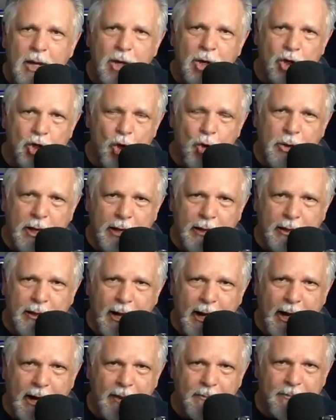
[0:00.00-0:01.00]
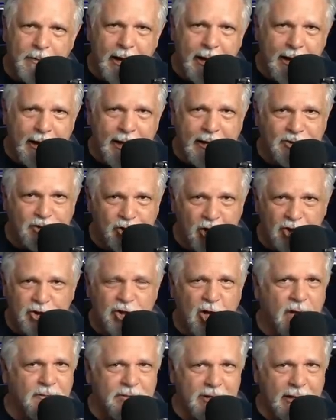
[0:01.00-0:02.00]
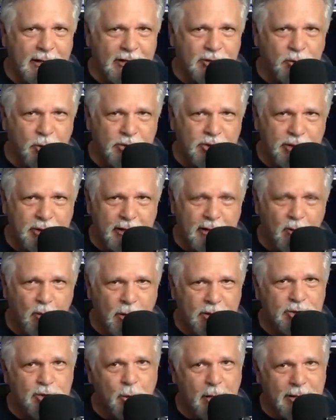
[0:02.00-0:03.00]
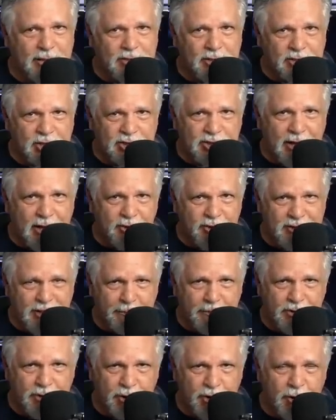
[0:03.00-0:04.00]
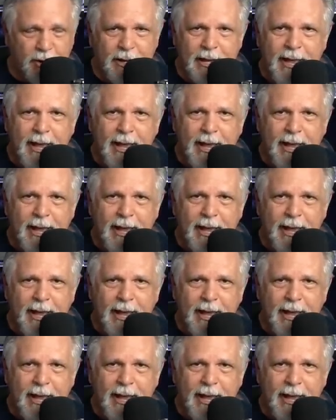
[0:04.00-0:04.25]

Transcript: you can it shuts off the electricity once you hit the desired temperature,